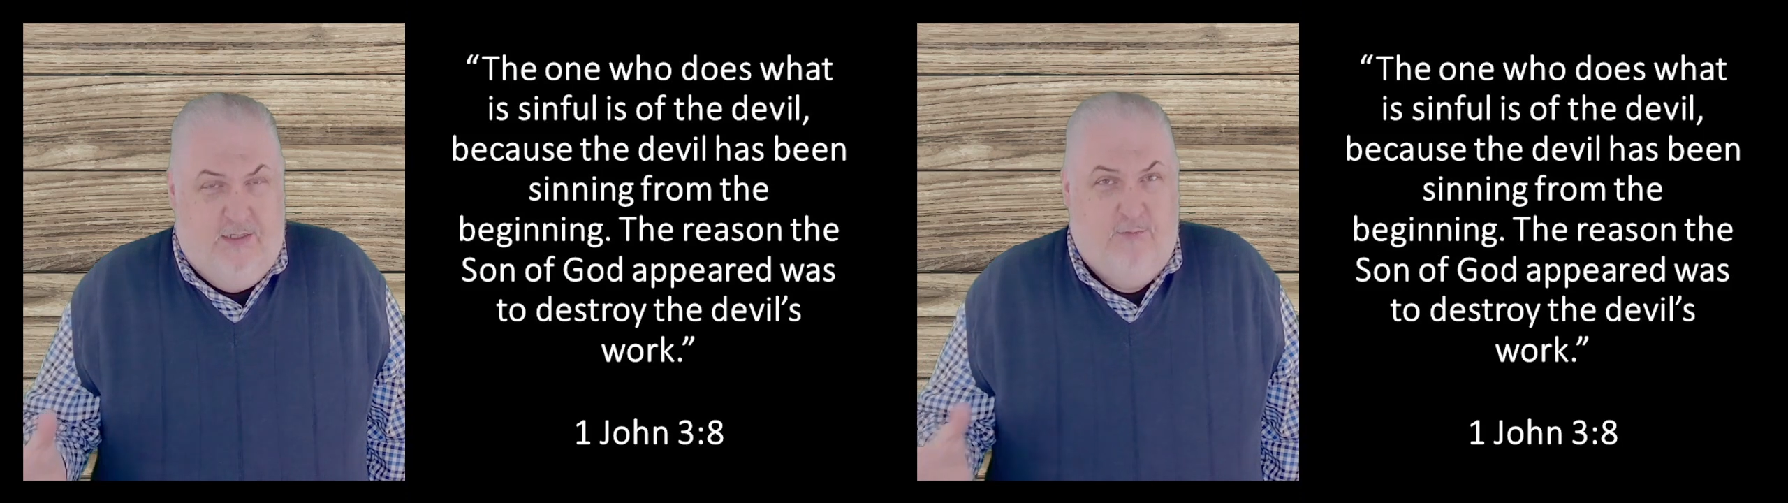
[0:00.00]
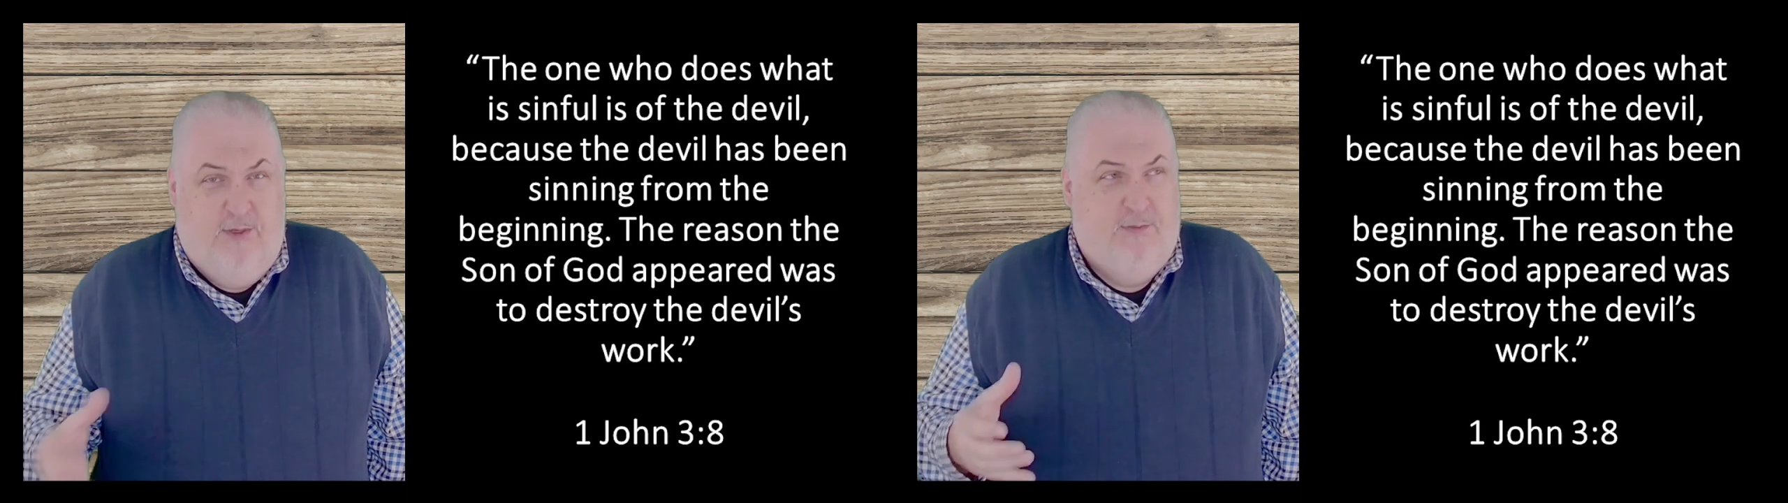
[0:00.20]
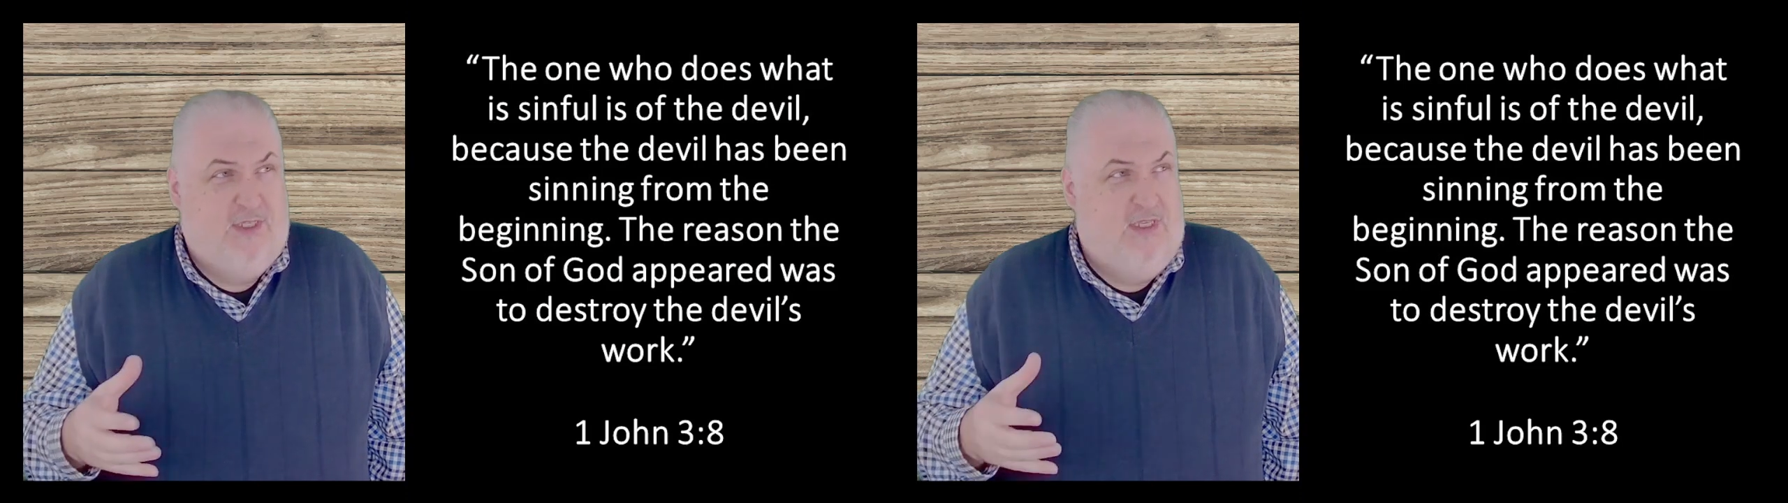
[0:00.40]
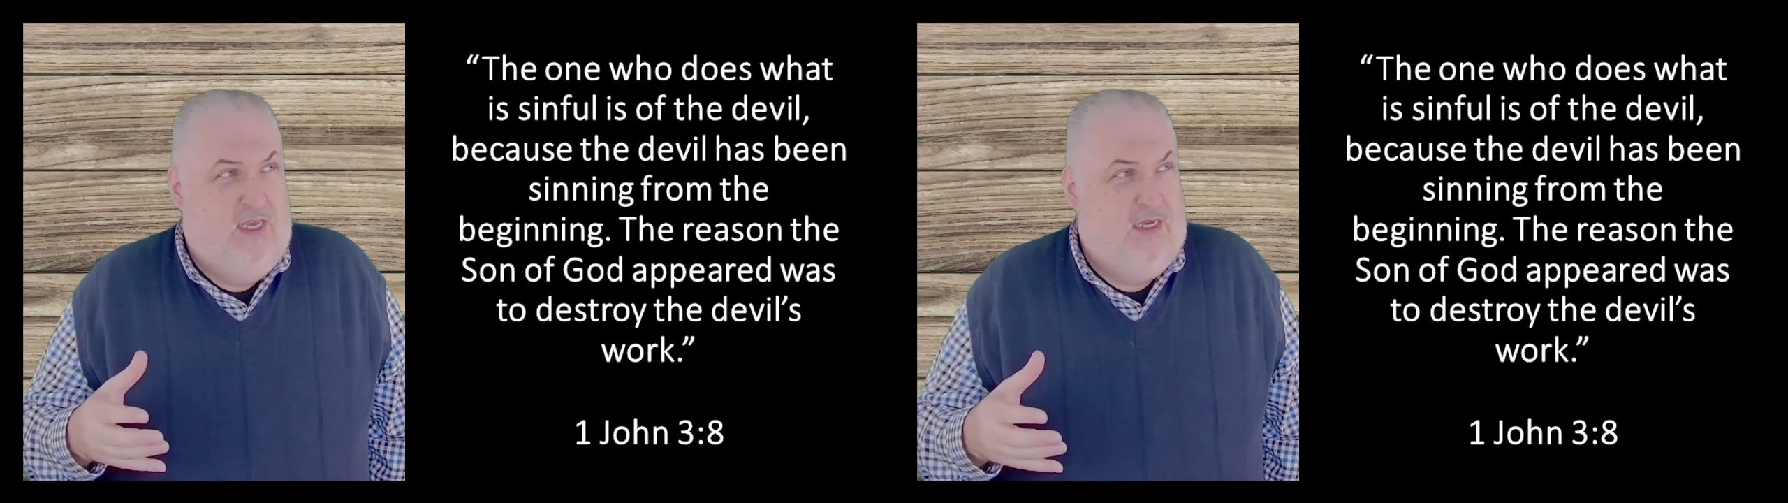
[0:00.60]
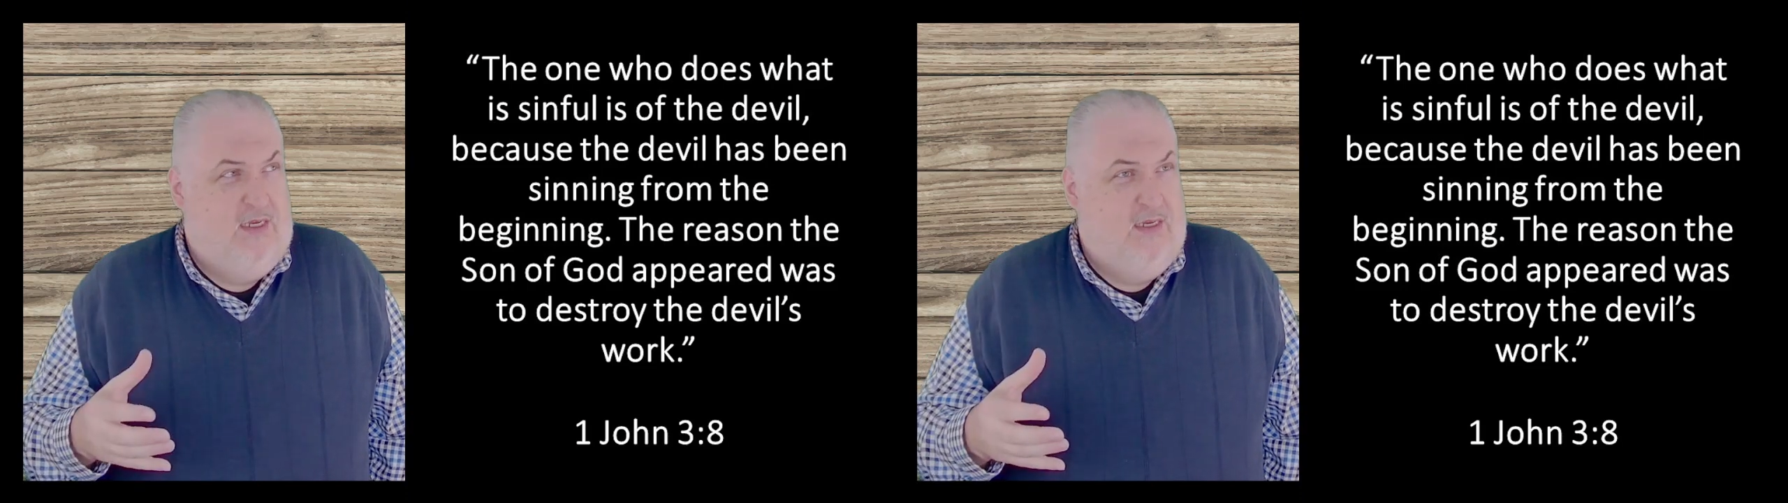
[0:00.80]
We must
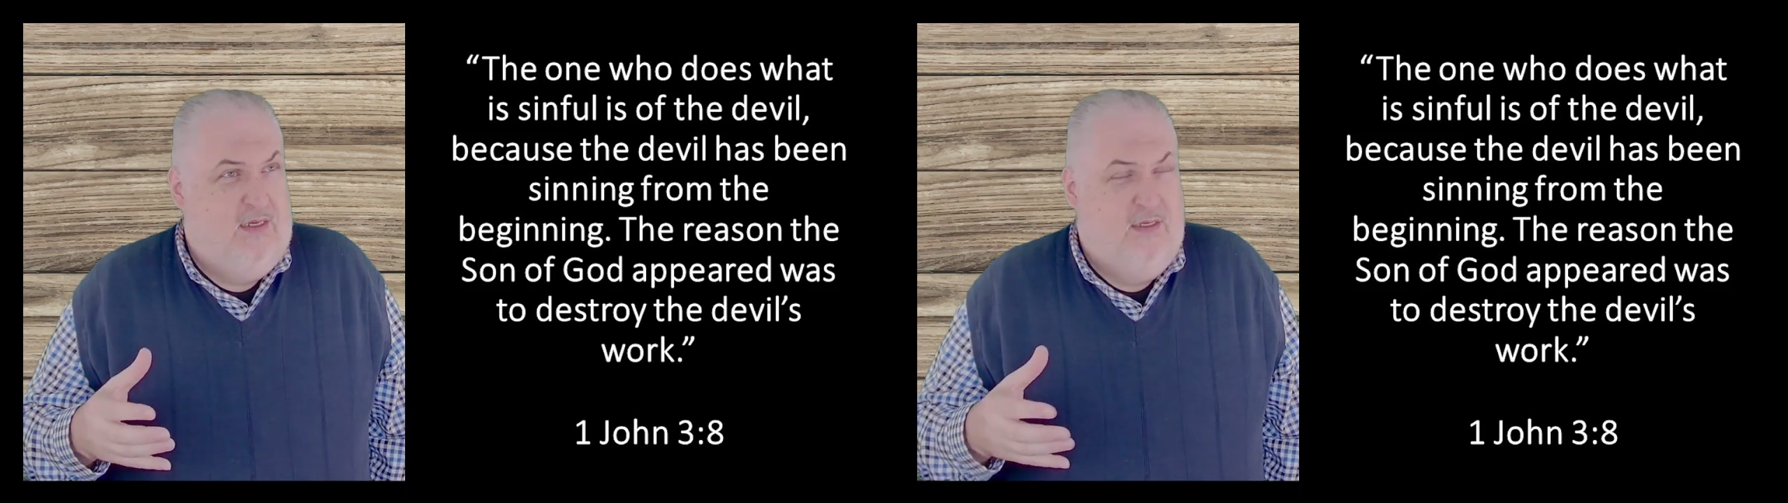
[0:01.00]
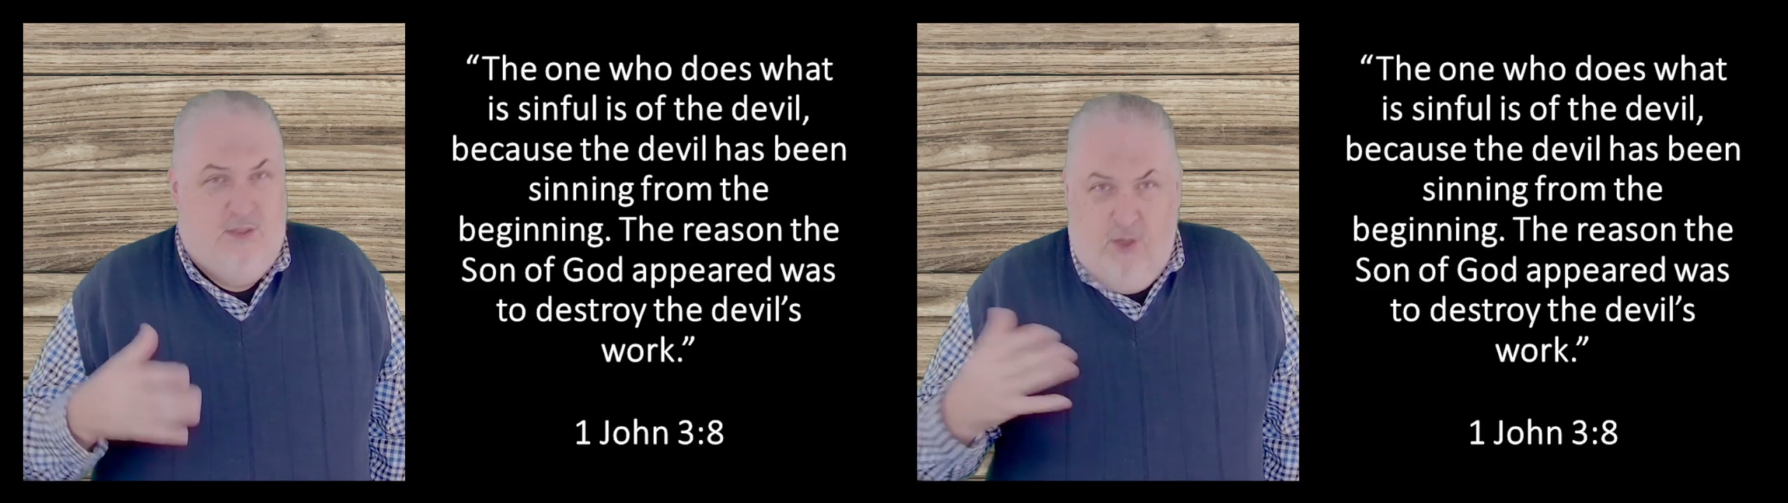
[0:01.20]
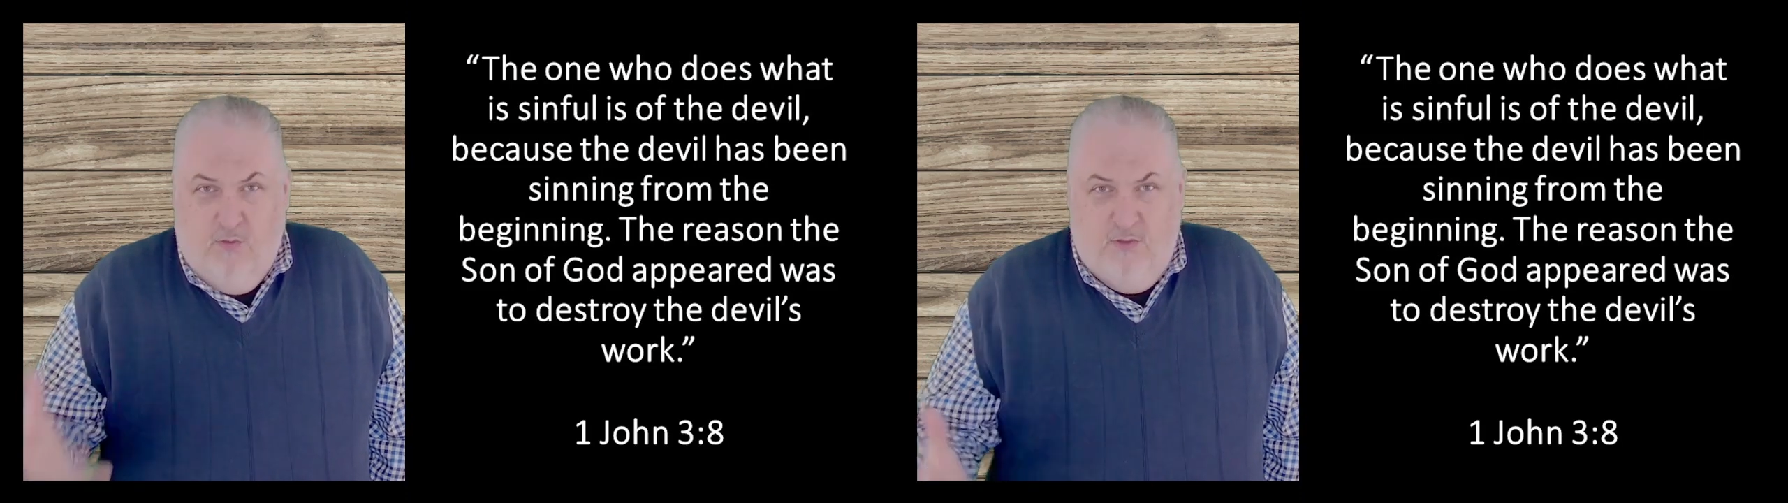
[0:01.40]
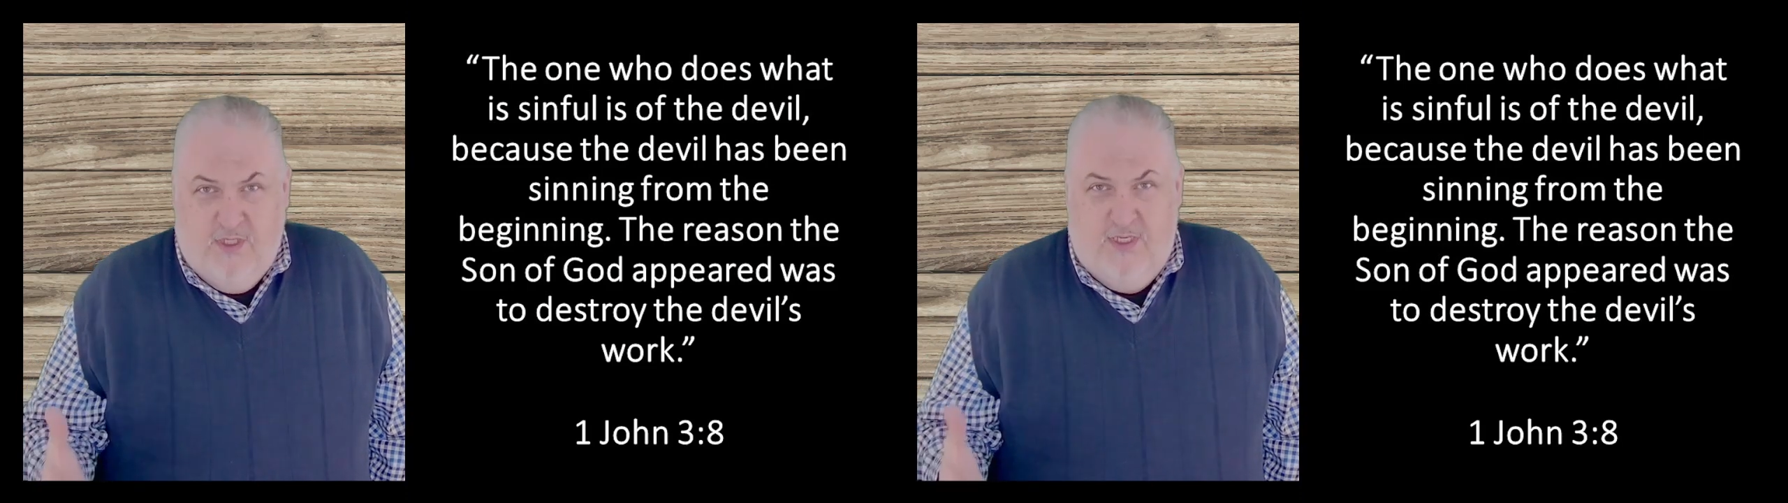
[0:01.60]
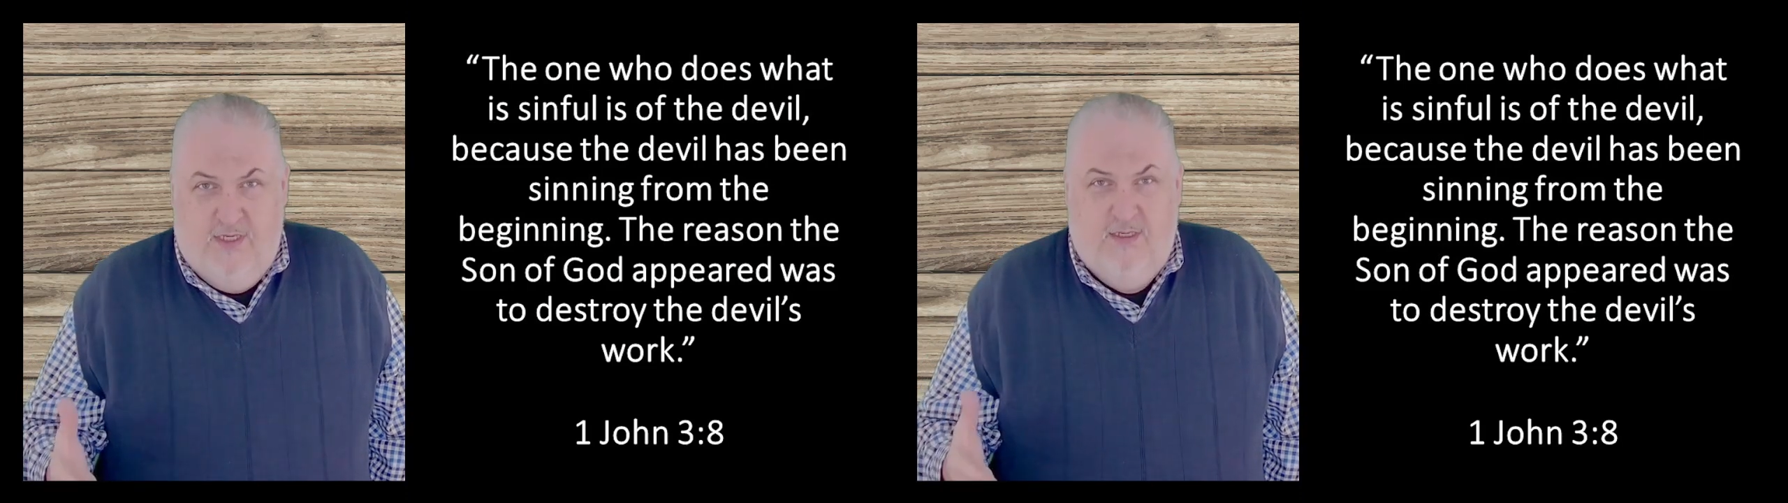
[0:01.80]
not condone
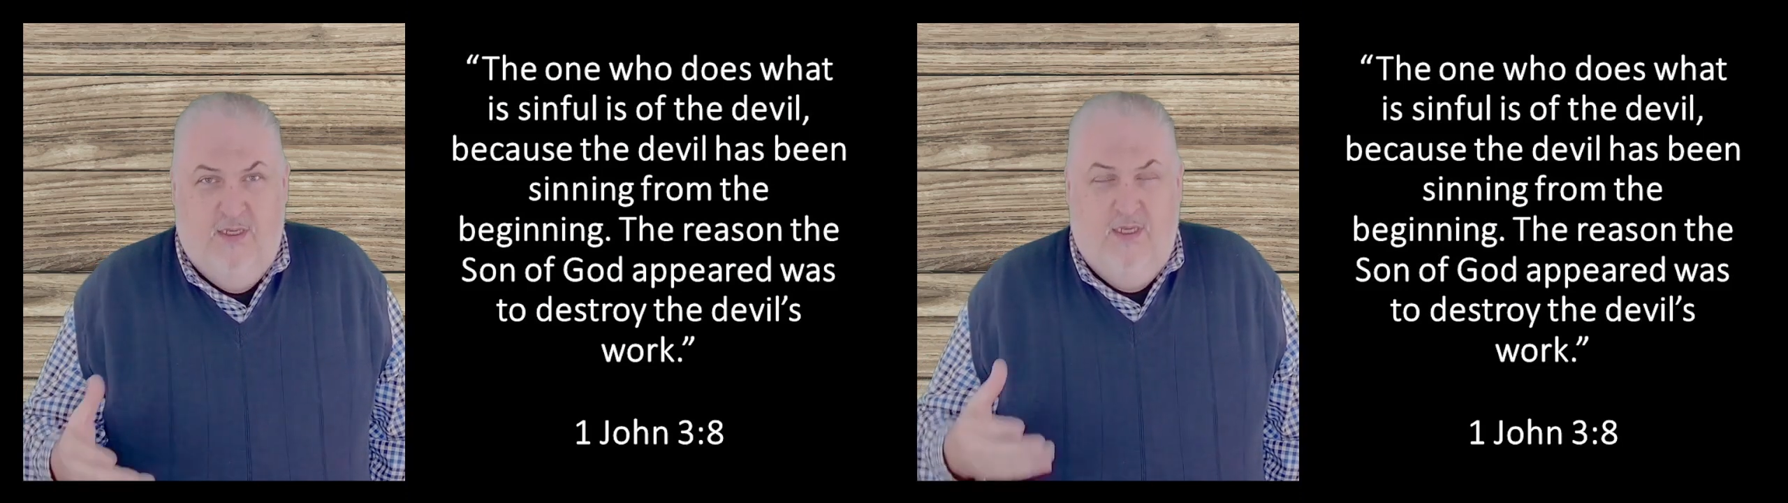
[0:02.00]
sin.